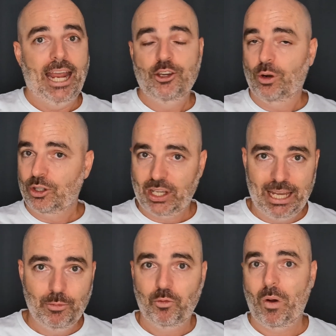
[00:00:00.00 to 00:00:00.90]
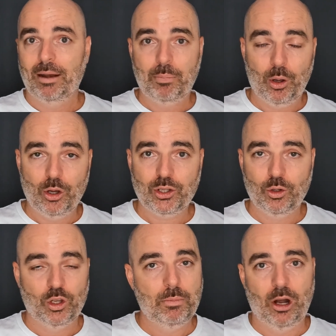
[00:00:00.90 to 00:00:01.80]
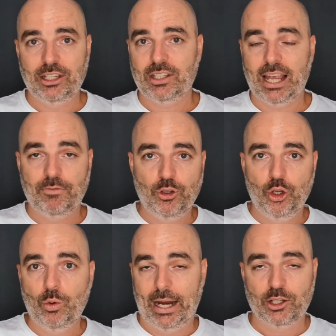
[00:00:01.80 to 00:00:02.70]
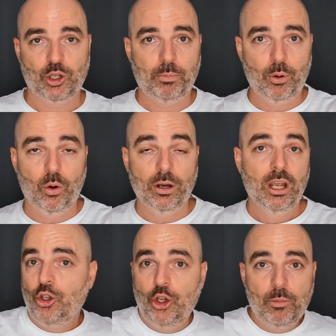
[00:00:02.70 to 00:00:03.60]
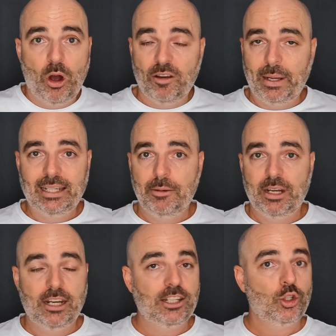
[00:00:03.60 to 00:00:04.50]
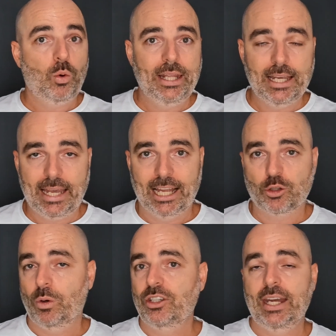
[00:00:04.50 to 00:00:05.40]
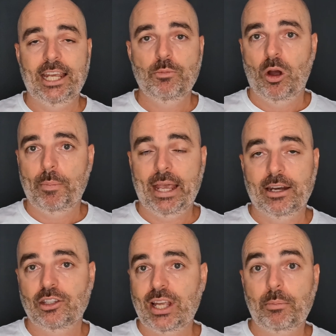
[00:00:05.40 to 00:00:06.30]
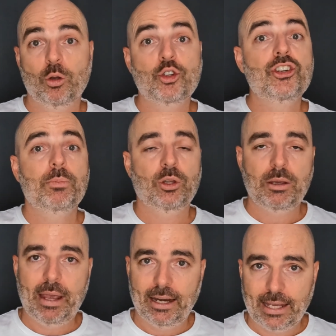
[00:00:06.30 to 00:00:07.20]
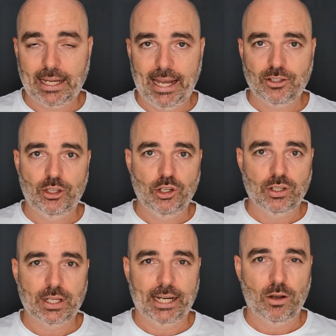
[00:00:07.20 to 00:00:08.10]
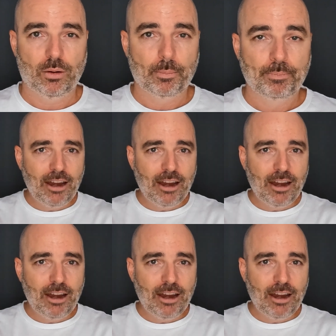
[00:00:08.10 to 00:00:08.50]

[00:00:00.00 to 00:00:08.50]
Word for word: and you're a team of one person, or you might just have you and a support, you might have been limited at twenty accounts, whereas now you might be able to double or triple the amount of accounts that you can take on.